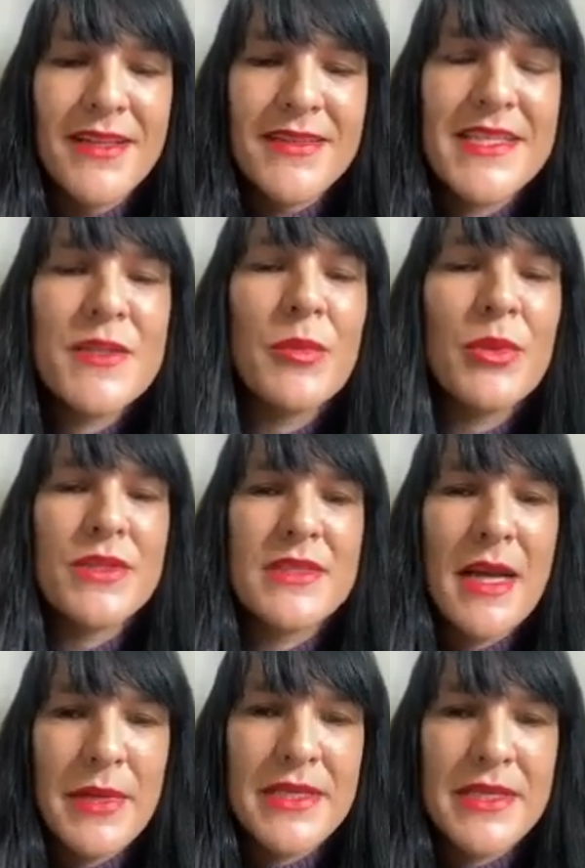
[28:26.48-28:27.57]
disciplines
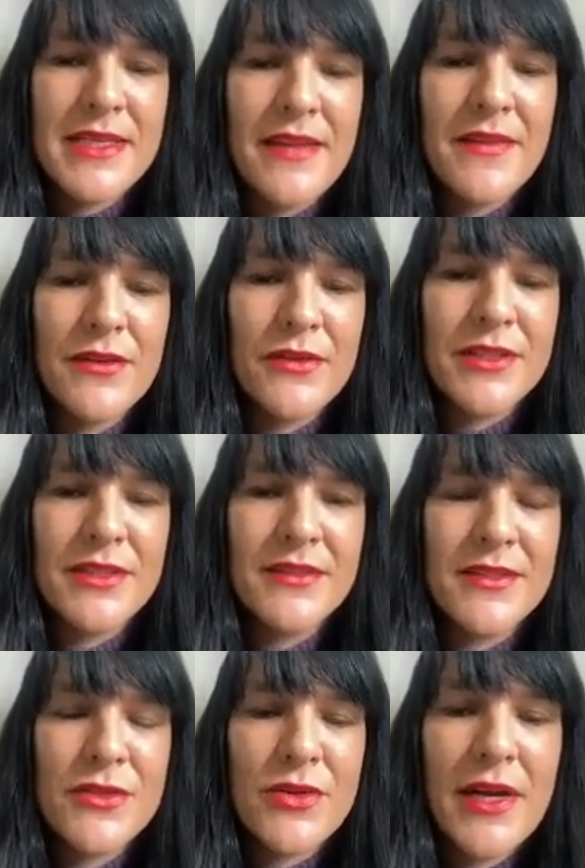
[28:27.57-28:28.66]
coming together, and
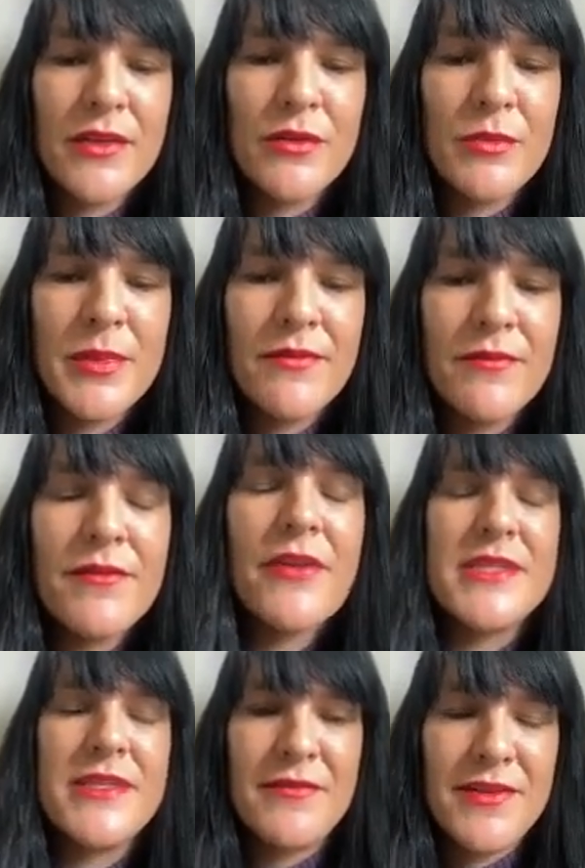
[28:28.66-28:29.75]
Australia will be
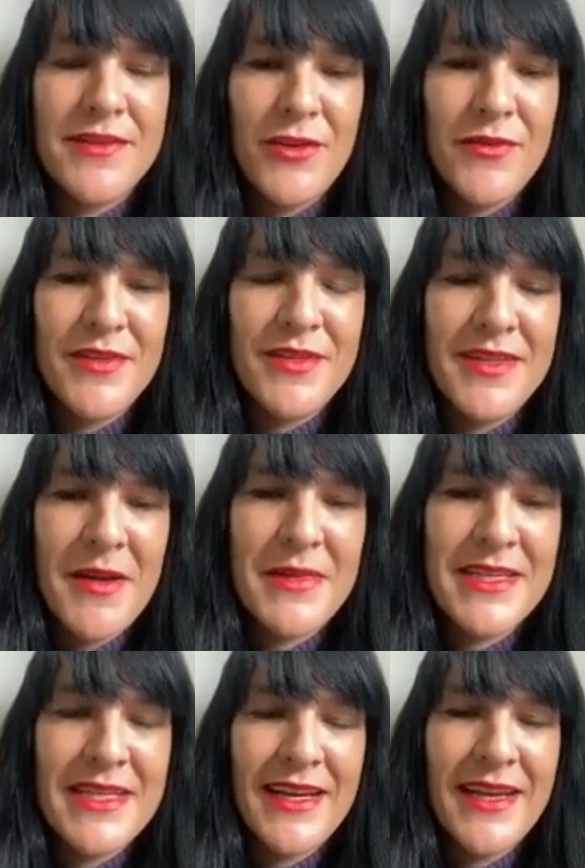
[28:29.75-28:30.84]
very different over the
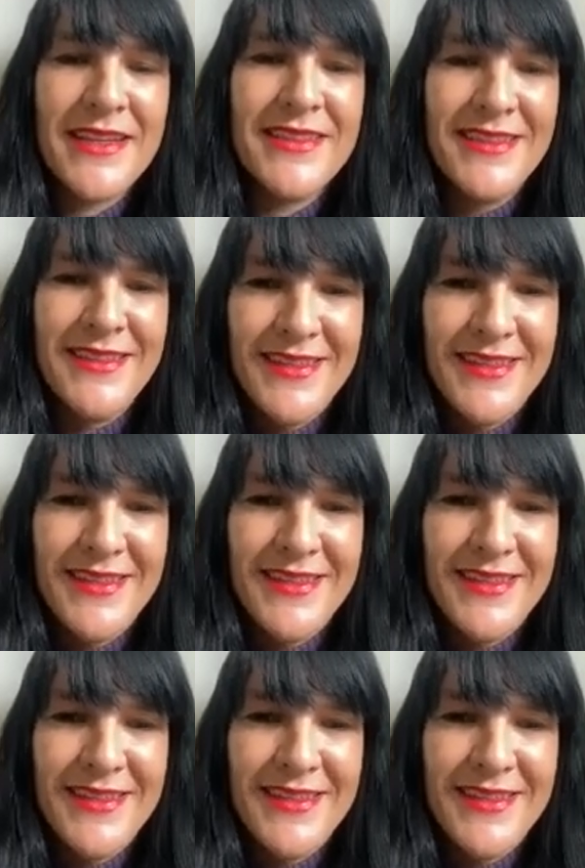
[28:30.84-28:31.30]
coming decade.